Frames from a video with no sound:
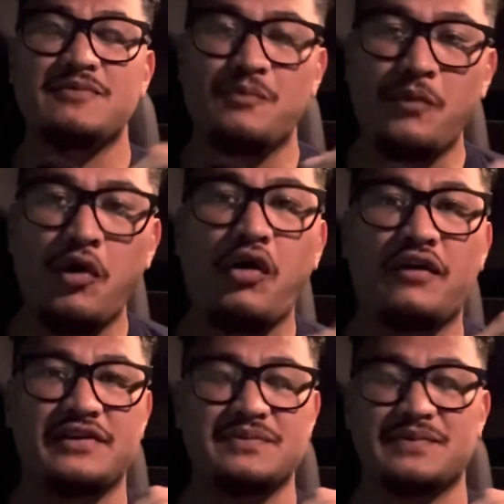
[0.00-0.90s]
more
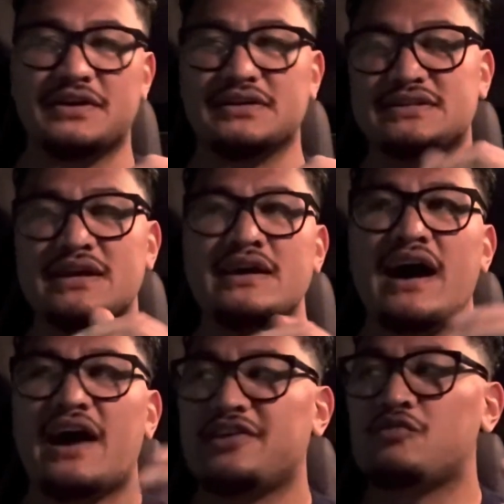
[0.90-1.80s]
of him, because
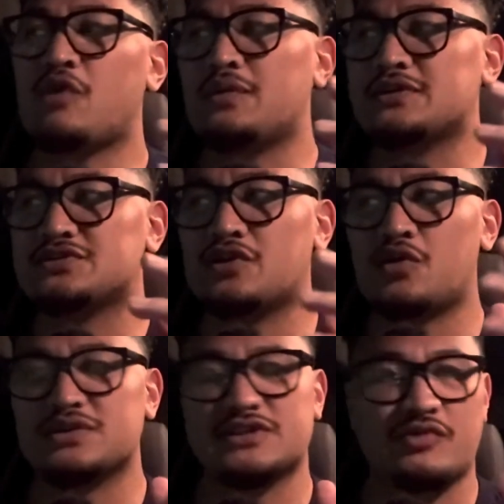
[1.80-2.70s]
I think what we saw
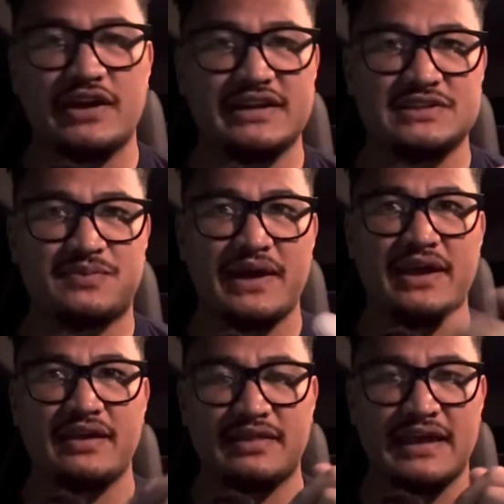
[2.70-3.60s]
was a great
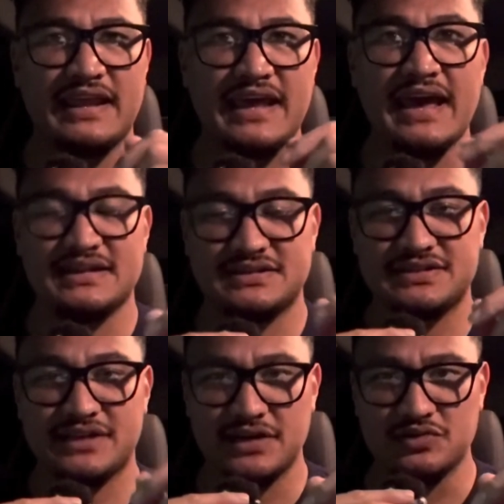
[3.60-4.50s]
display that he has
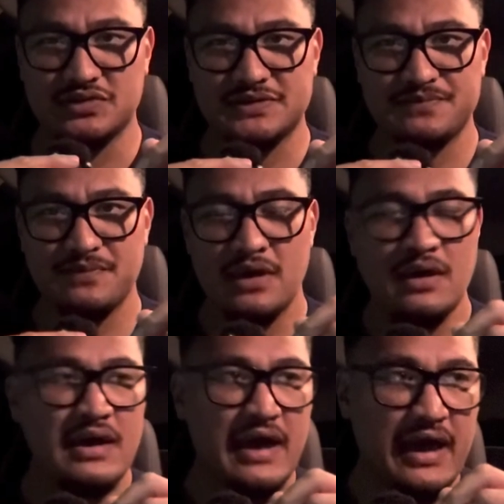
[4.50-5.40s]
skills.
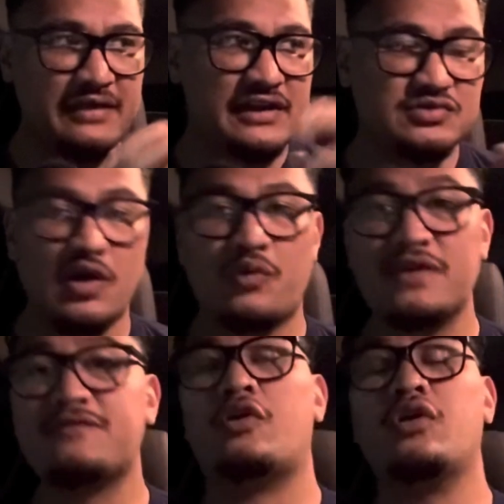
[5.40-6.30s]
And that's what
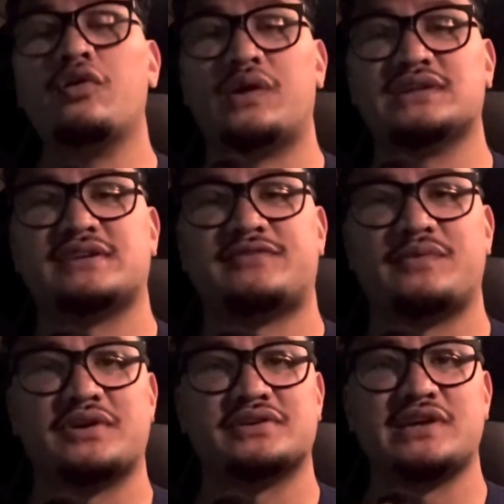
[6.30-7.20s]
we've all wanted from
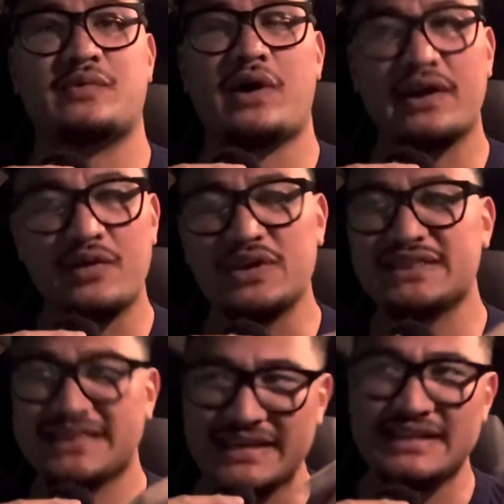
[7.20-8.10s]
Deontay Wilder. We
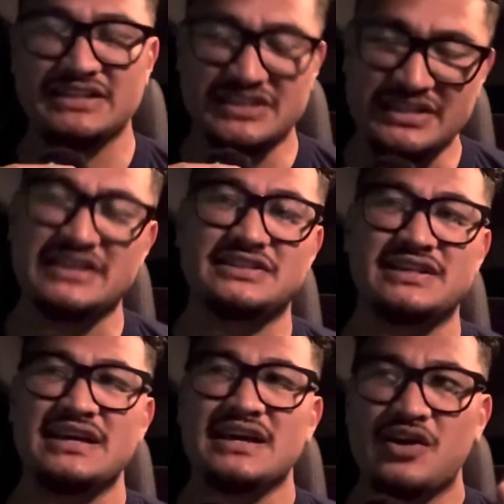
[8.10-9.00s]
didn't just
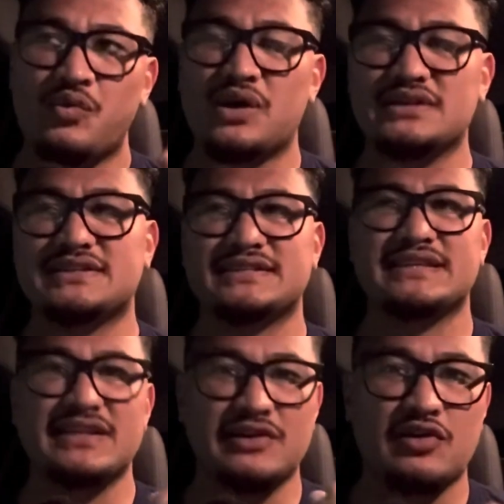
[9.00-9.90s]
want to
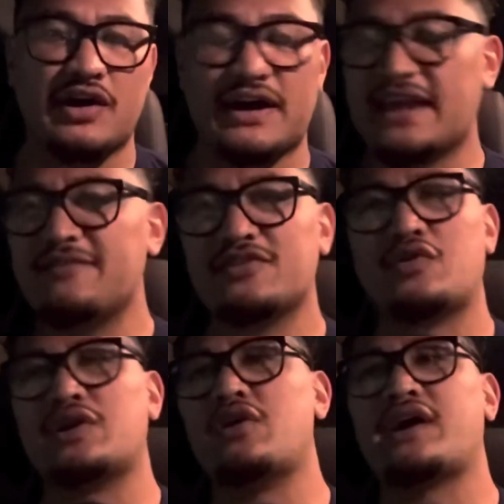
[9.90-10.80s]
see the knockout, even though
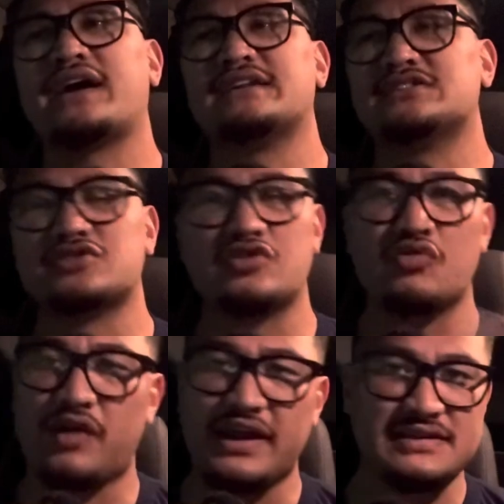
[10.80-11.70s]
a knockout is a
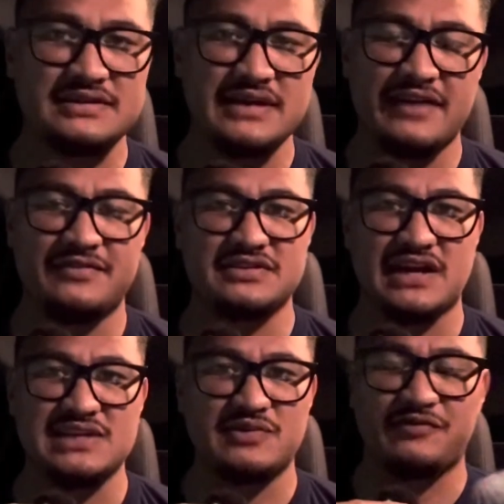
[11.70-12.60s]
great
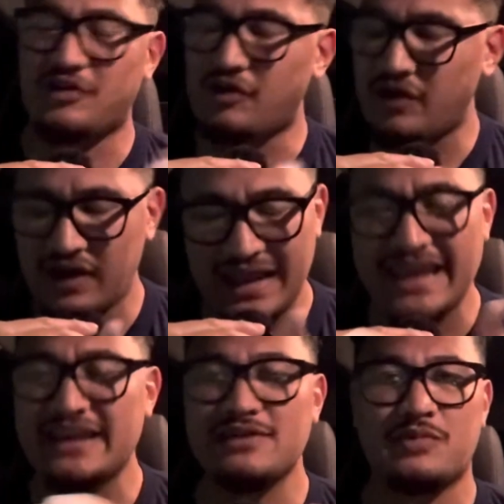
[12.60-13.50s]
advertisement for
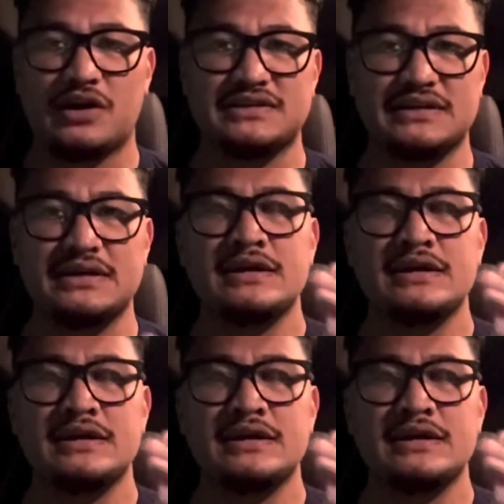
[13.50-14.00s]
any boxer.